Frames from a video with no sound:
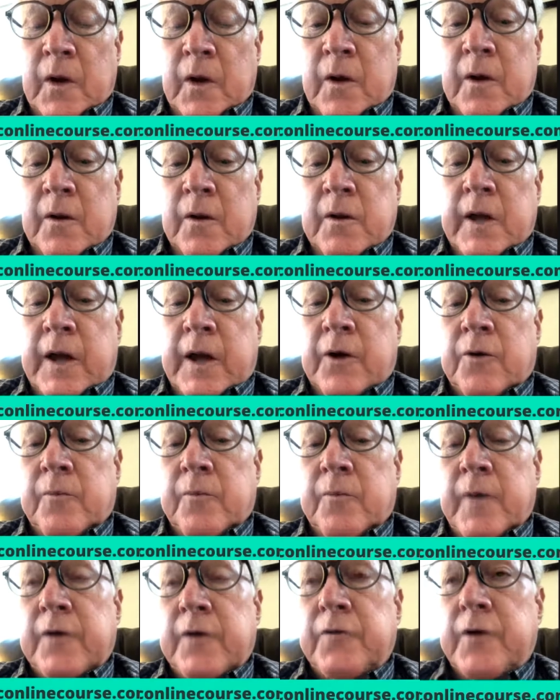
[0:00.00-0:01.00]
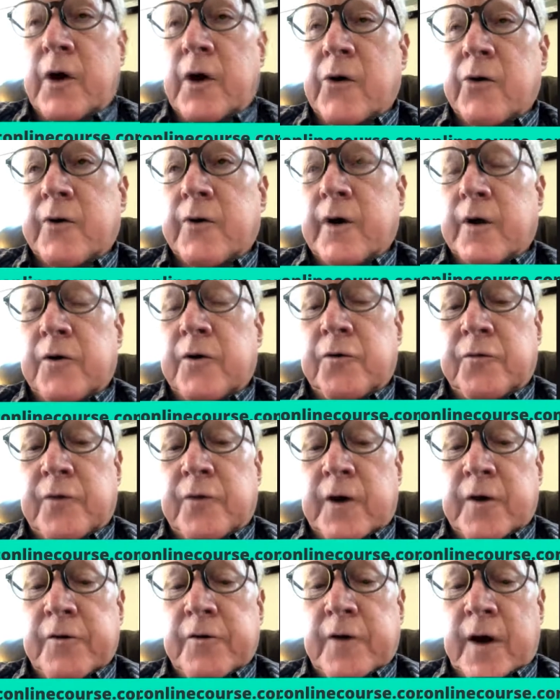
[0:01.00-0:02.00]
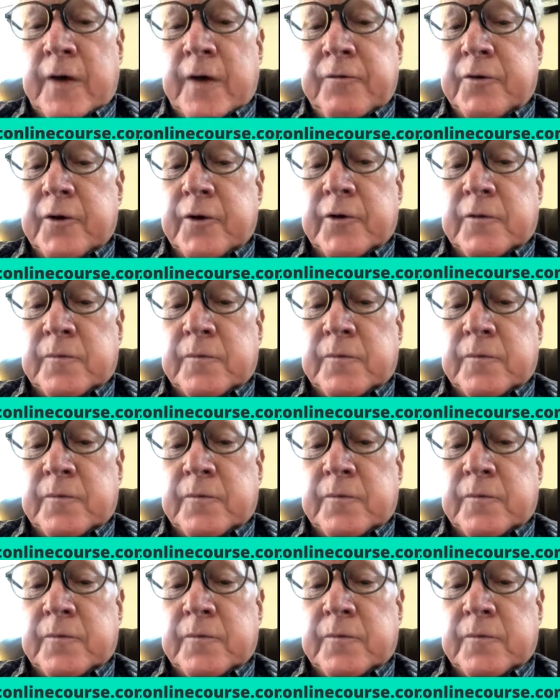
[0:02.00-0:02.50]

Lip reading: They don't make sauerkraut, as far as I've heard.